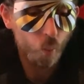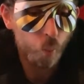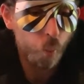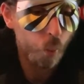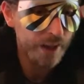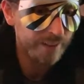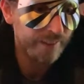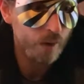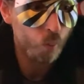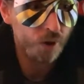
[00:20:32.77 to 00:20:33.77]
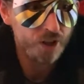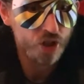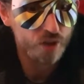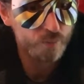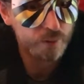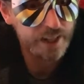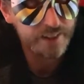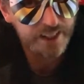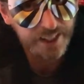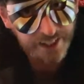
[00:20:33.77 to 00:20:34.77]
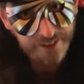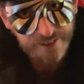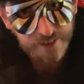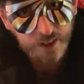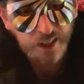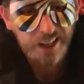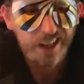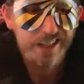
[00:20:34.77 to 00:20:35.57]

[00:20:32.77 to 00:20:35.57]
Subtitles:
Will they want to just play the kids,